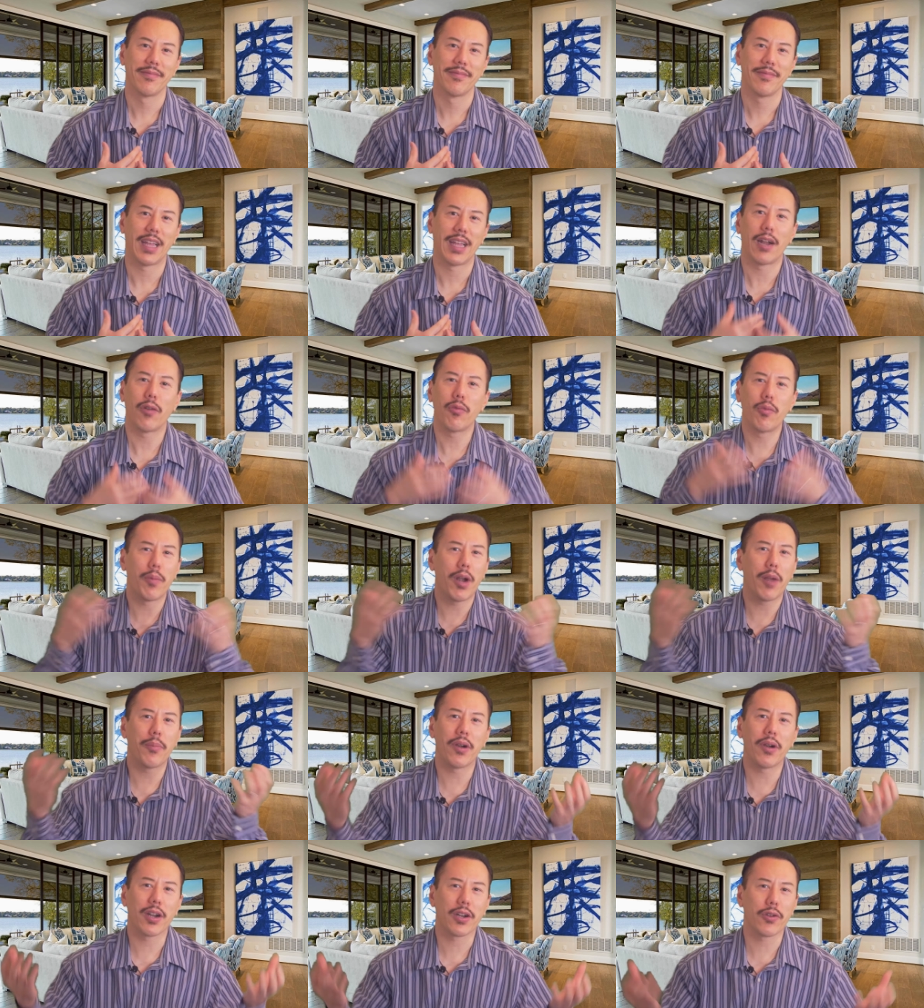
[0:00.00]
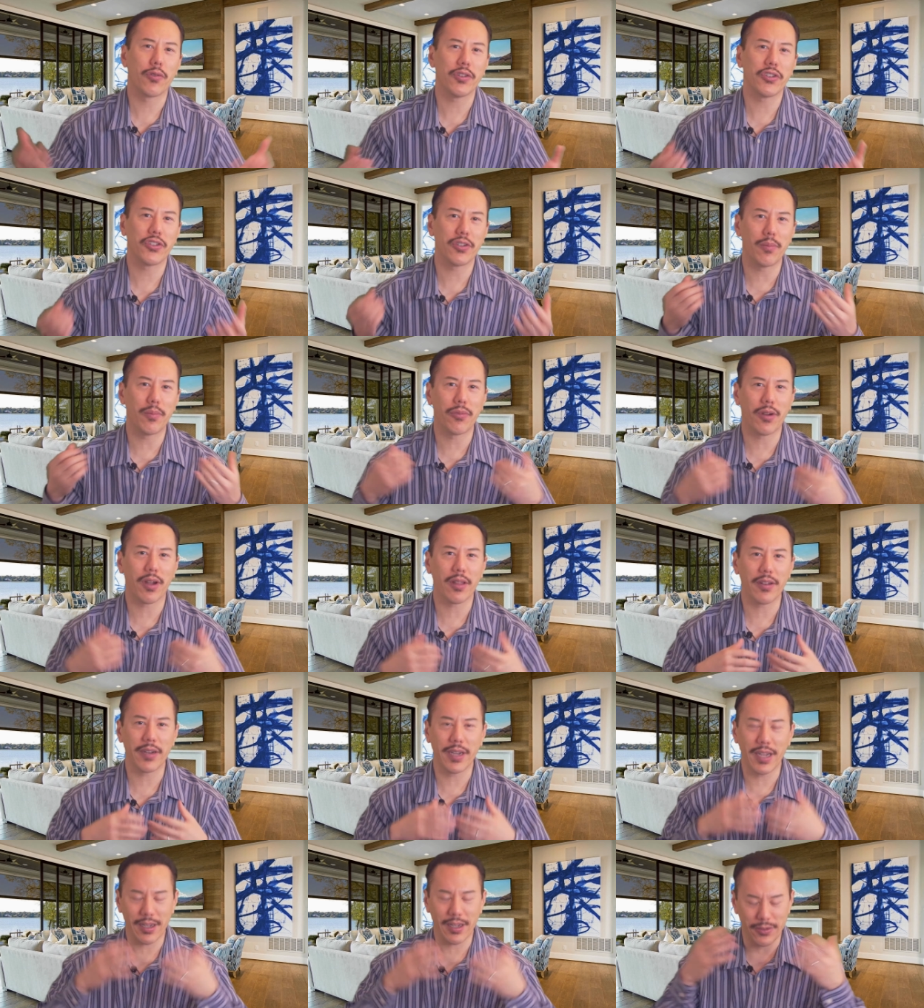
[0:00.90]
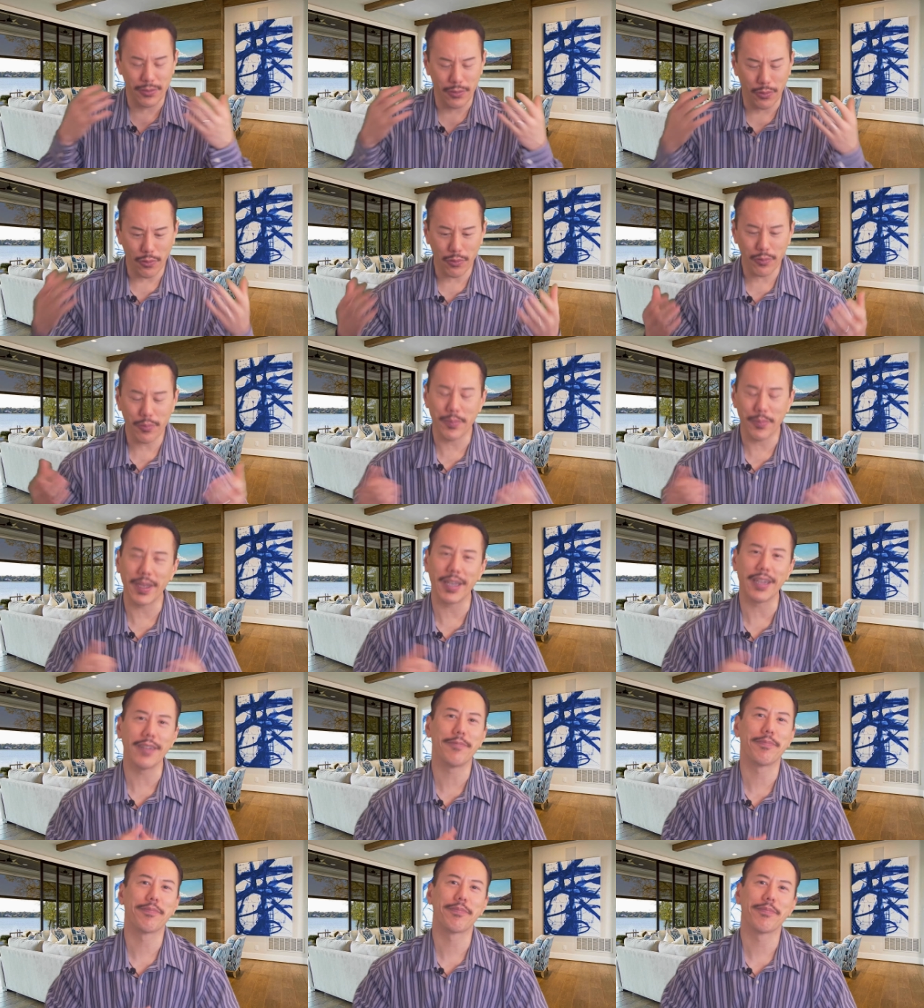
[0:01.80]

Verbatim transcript: And I remember a Christian brother, he had told me,